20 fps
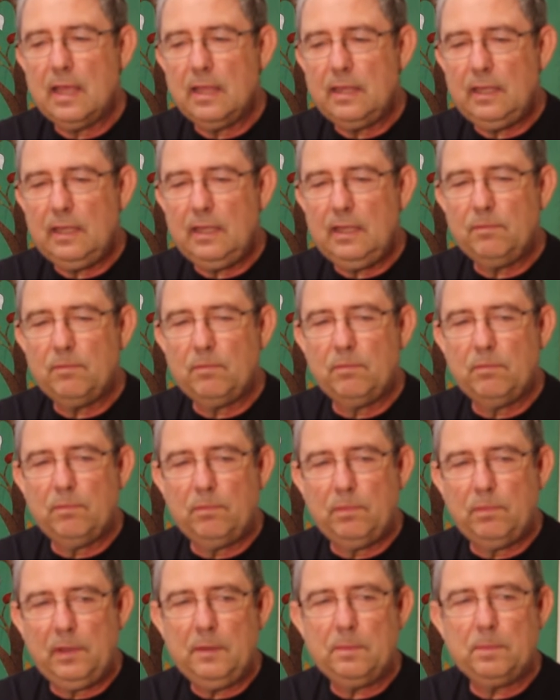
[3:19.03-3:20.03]
And the
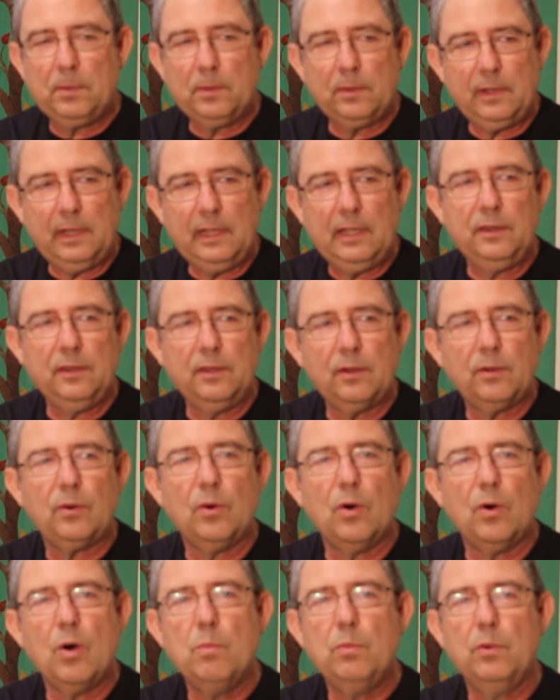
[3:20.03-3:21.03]
people in the
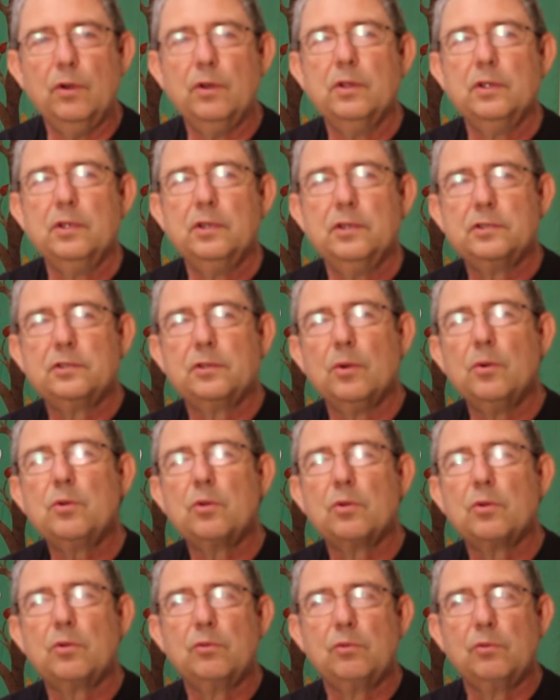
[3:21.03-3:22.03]
home were
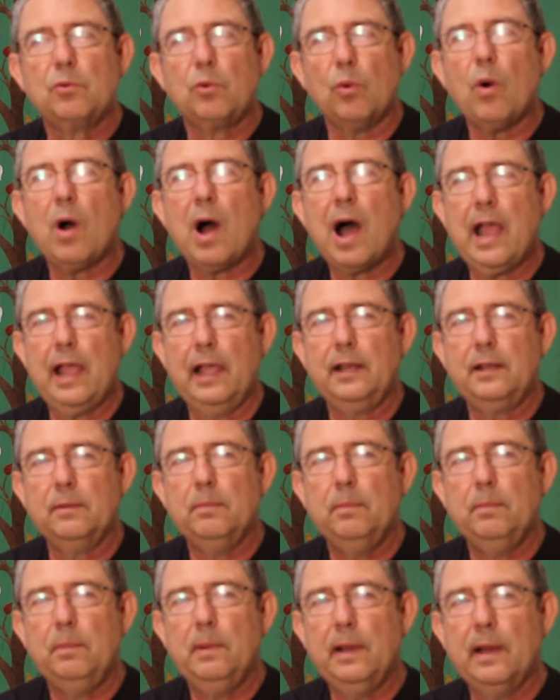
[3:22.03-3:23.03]
so quiet.
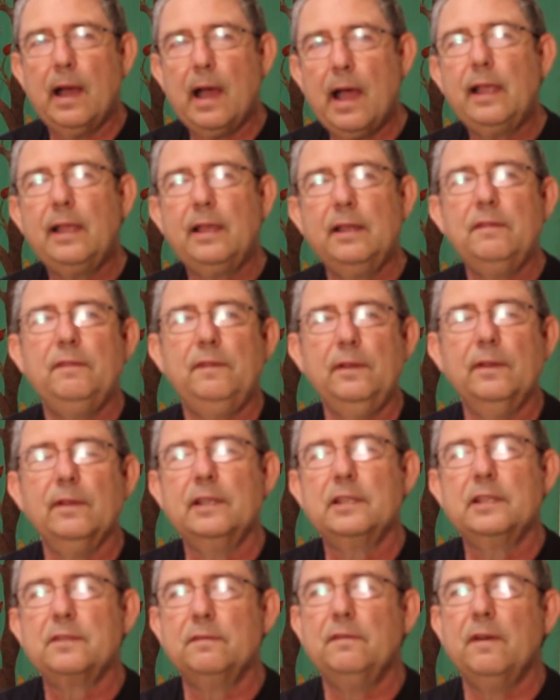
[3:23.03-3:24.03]
But I could
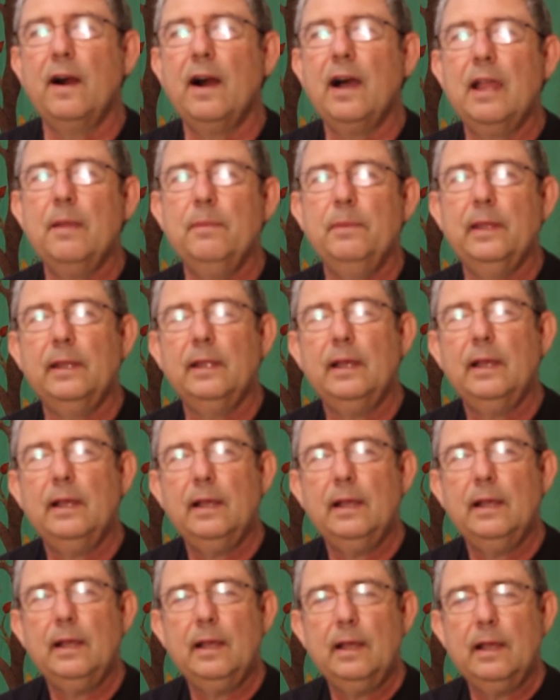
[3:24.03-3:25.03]
feel this vibe that